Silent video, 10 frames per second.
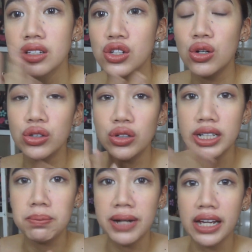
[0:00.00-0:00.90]
So nung
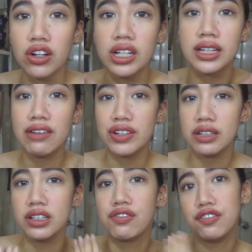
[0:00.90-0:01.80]
inapply ko, it
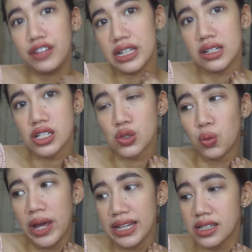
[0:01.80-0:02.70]
definitely feels
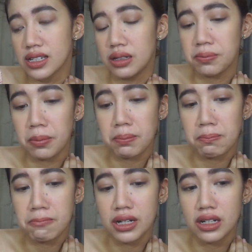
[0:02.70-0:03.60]
wet.
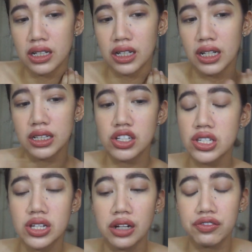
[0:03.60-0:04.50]
It
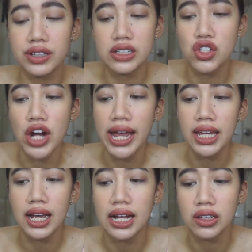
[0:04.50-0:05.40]
does not feel
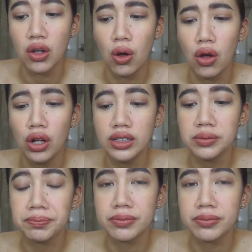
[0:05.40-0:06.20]
drying at all.